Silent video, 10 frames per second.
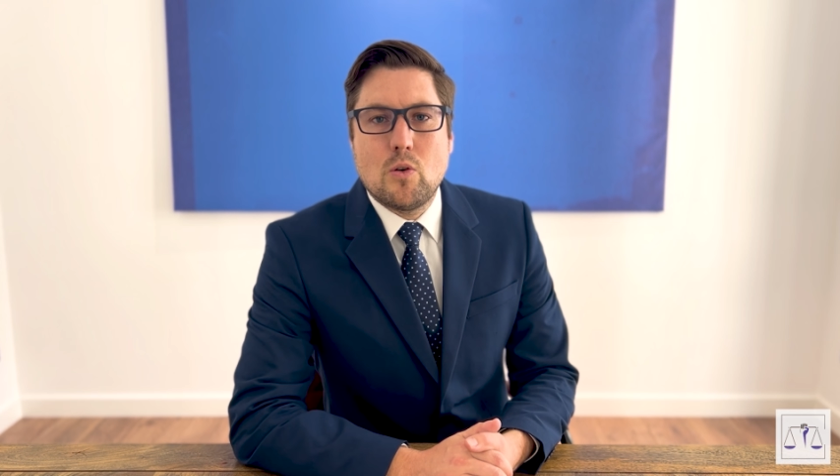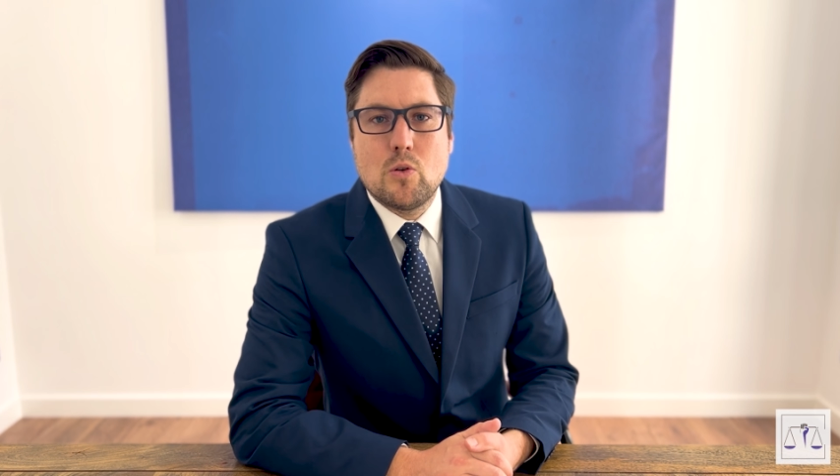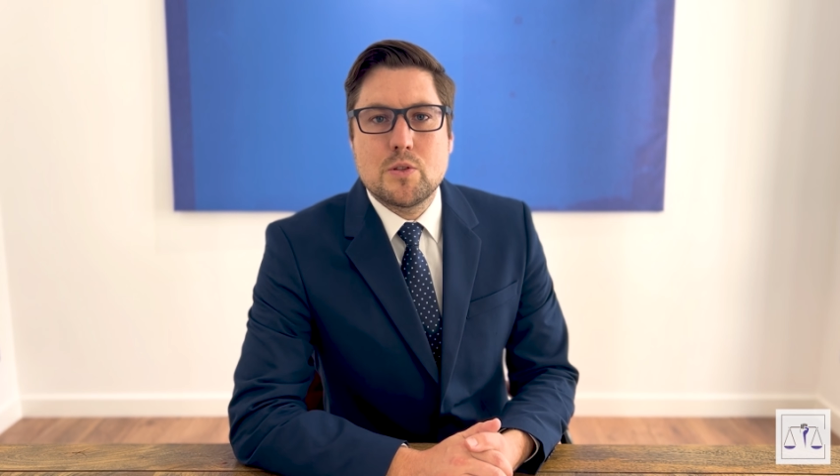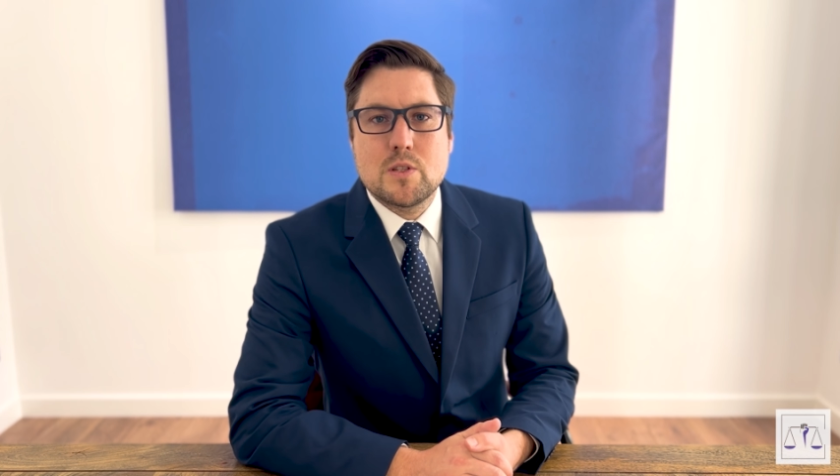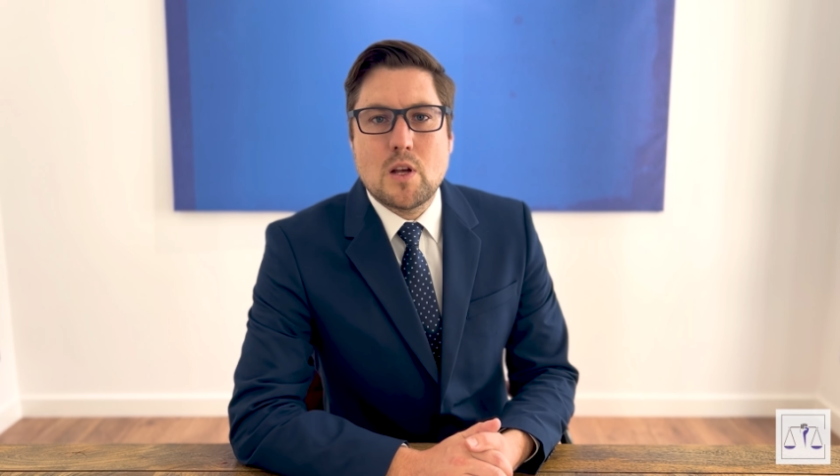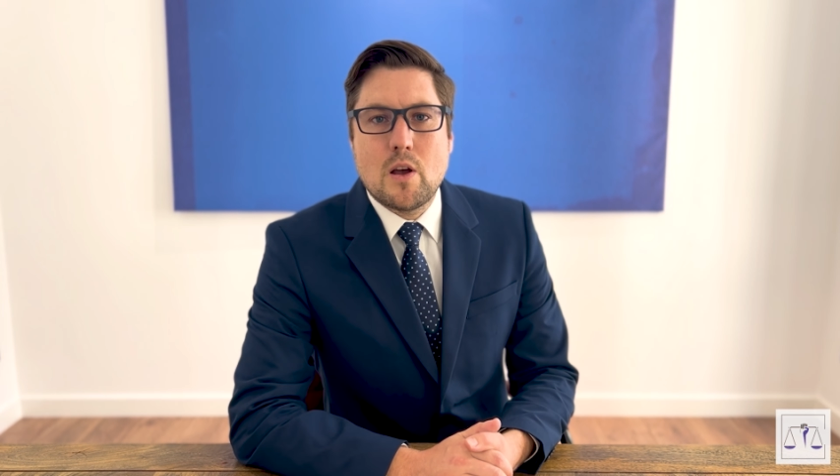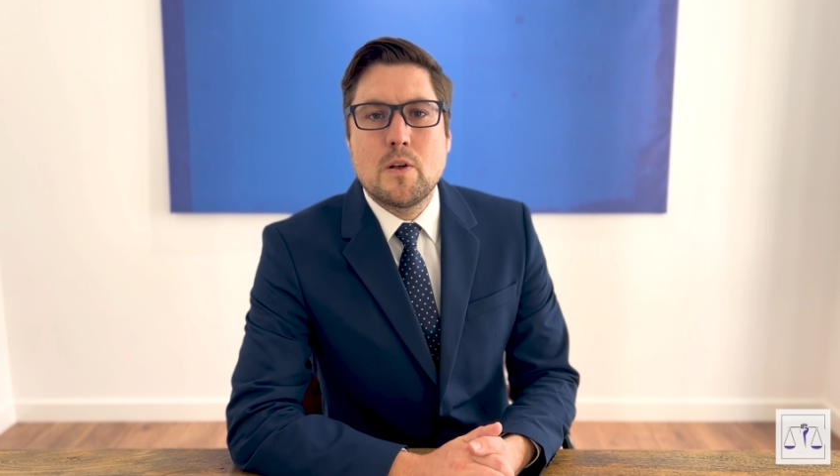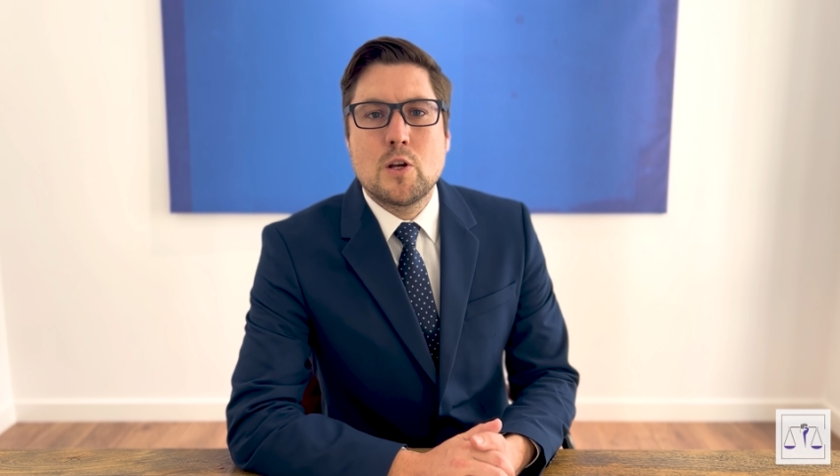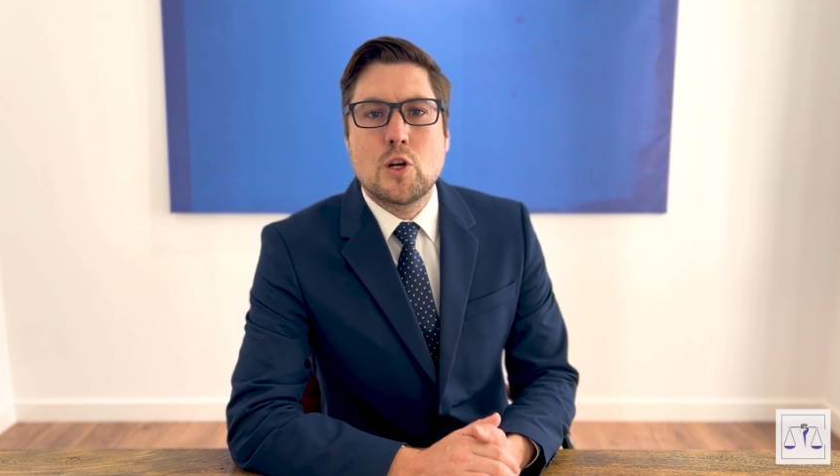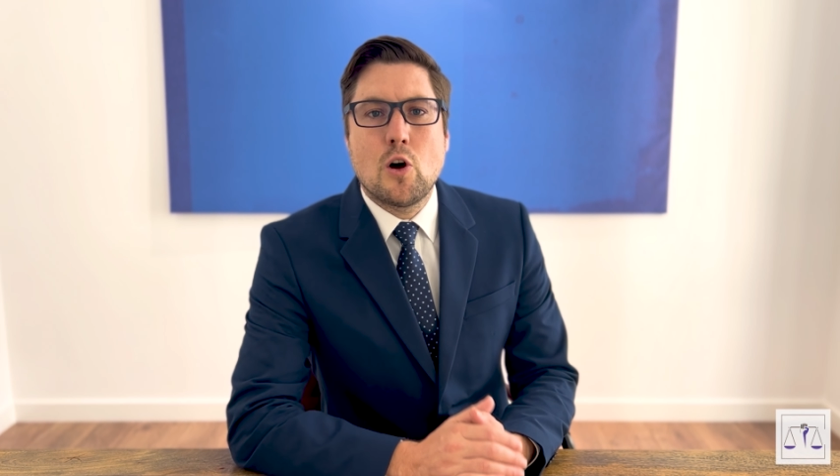
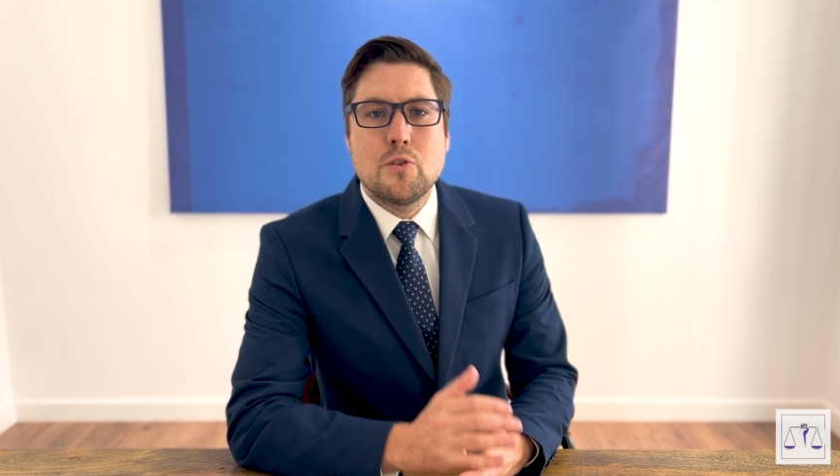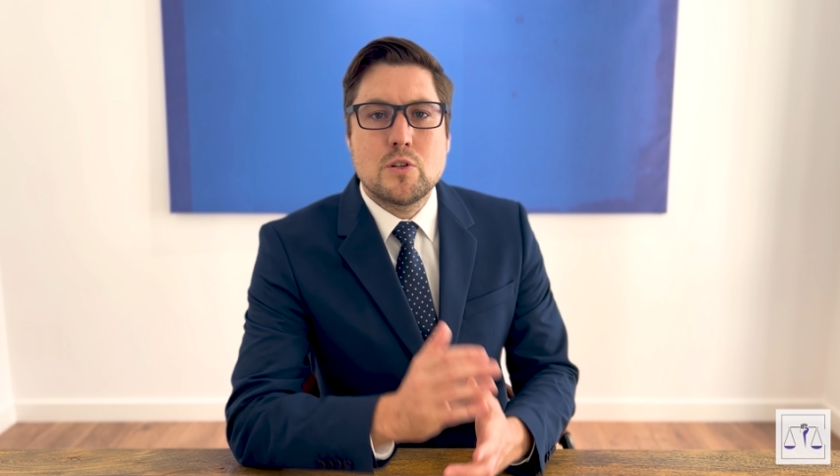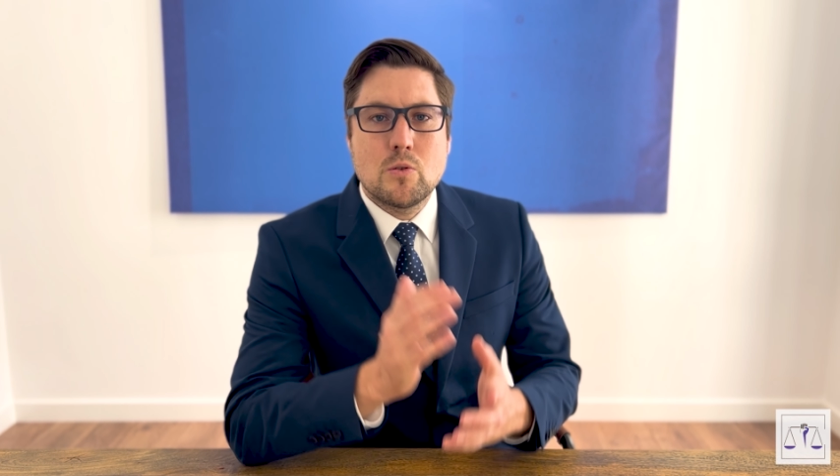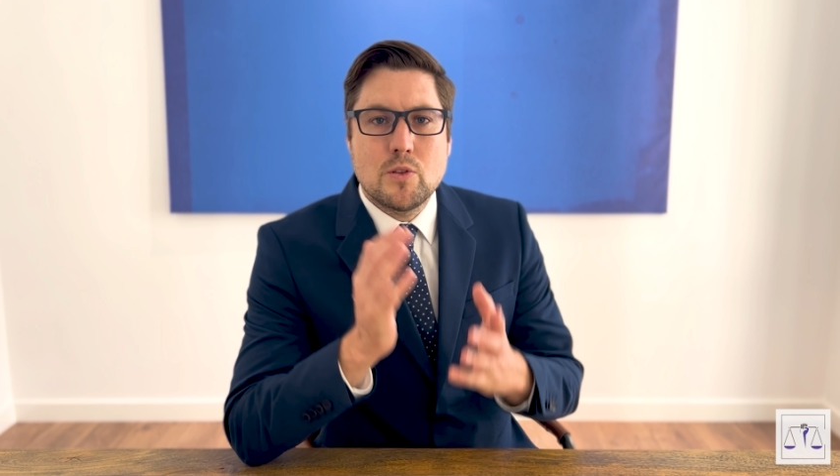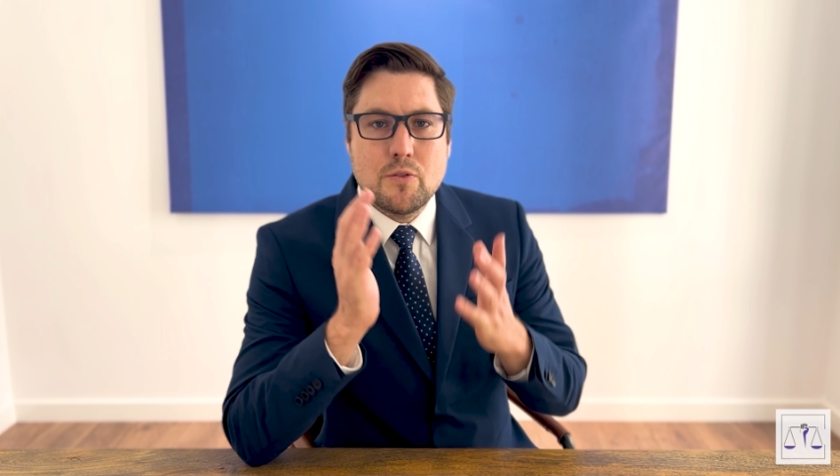also contour the